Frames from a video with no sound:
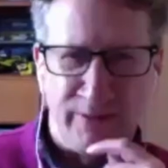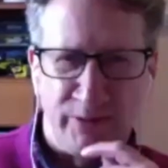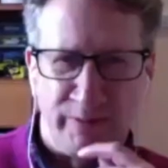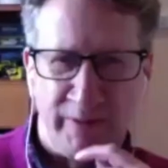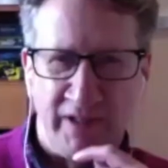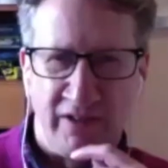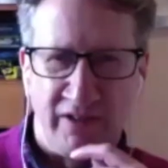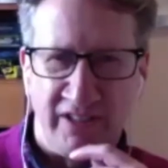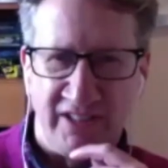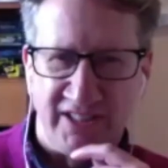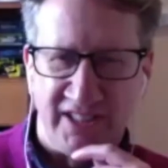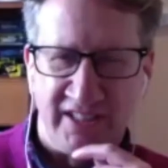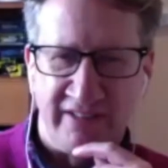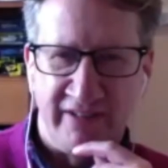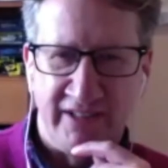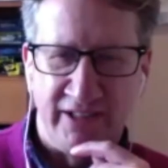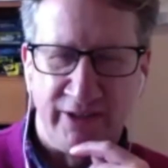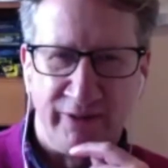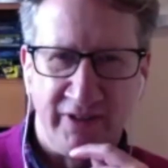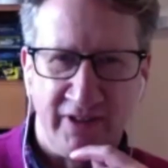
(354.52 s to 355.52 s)
being on your
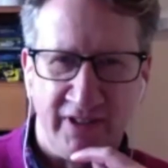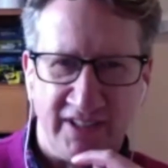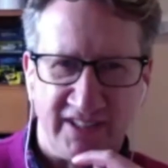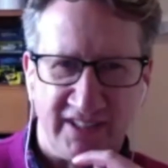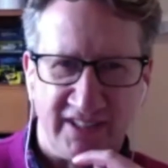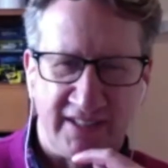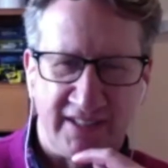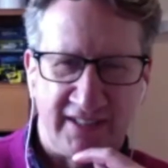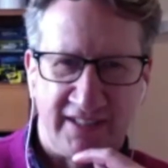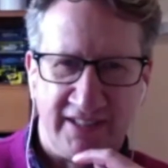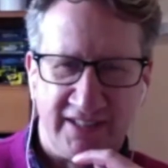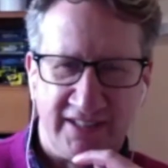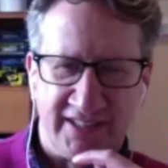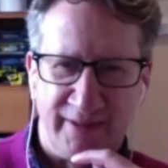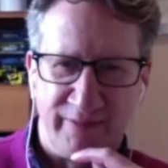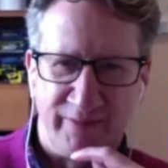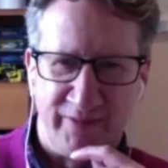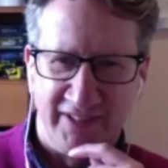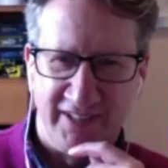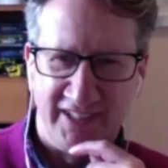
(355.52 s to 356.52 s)
TV, though, isn't it? It's exactly the
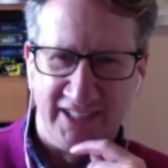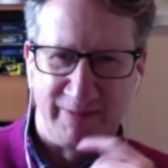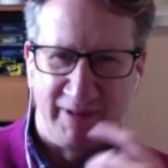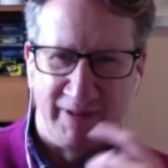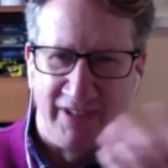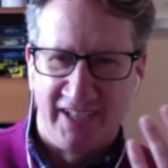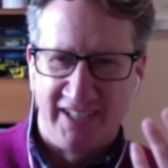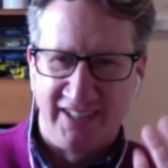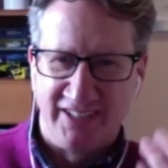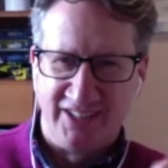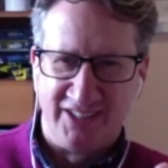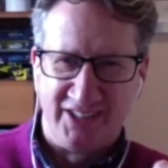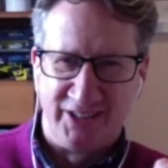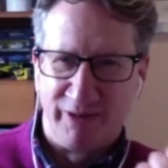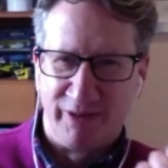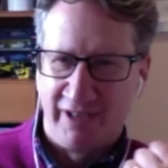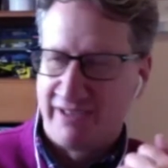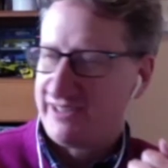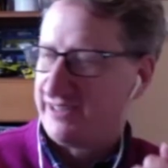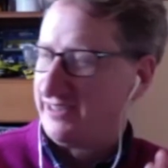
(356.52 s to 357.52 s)
same thing. You spend ages
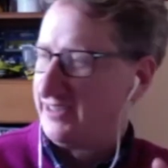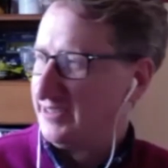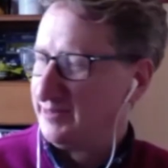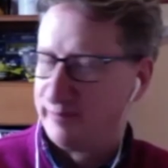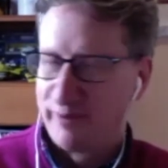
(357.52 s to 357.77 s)
doing anything.